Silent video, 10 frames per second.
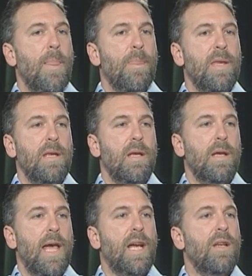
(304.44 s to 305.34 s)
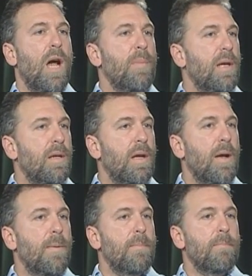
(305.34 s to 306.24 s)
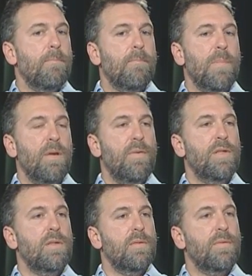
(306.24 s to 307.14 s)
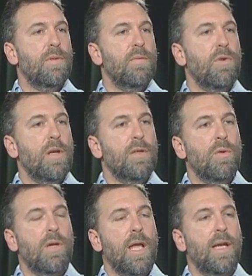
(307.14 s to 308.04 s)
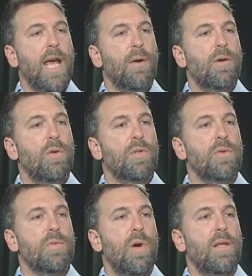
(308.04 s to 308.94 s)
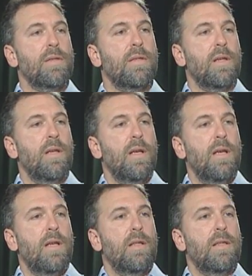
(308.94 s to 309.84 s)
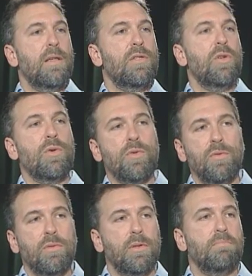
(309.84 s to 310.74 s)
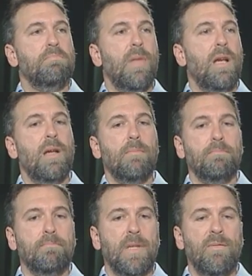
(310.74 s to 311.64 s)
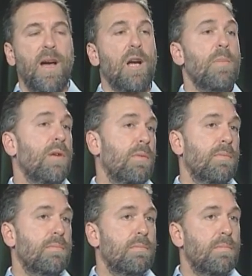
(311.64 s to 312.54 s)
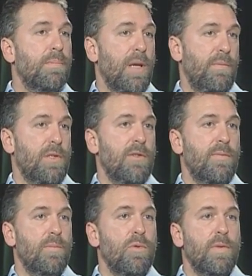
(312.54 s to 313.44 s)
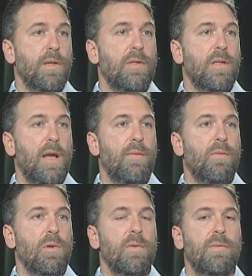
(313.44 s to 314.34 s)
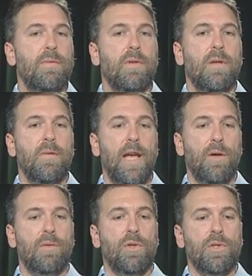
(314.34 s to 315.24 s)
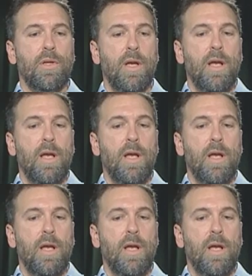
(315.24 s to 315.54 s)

the economic benefits of converting to organic agriculture, as well as the social and environmental benefits of moving to that form of agriculture.